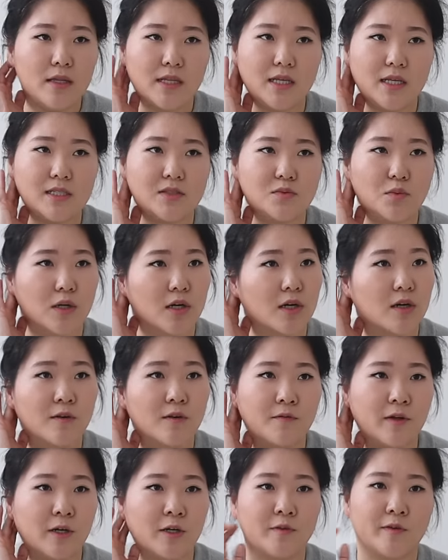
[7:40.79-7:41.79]
these
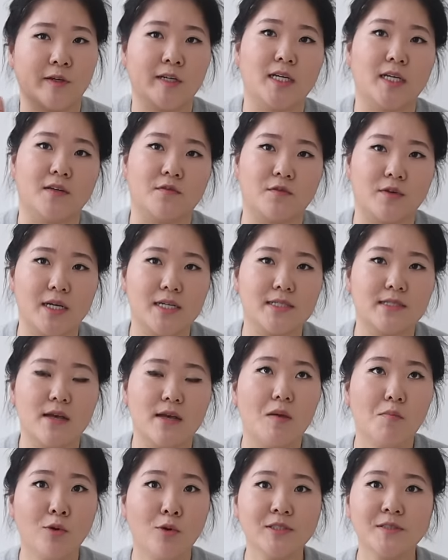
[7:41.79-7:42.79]
were very, very good for us.
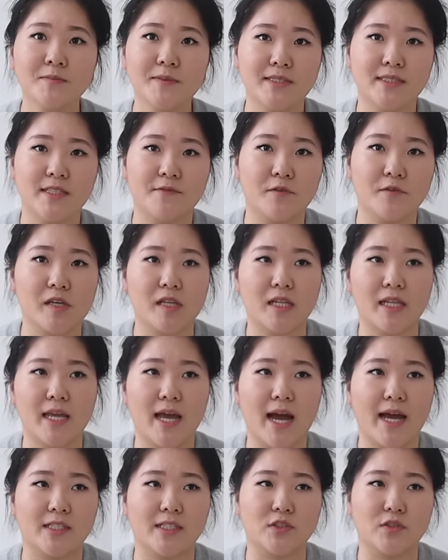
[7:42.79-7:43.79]
More specifically,
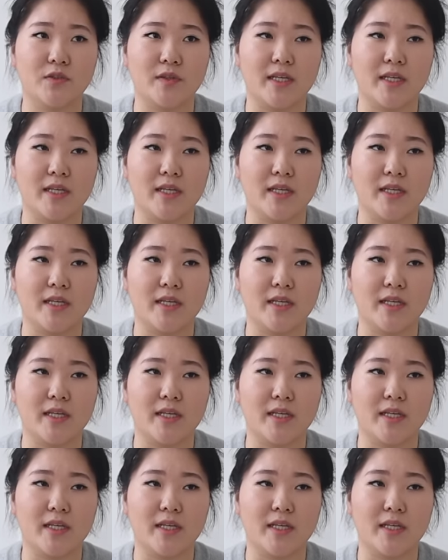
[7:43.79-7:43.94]
I do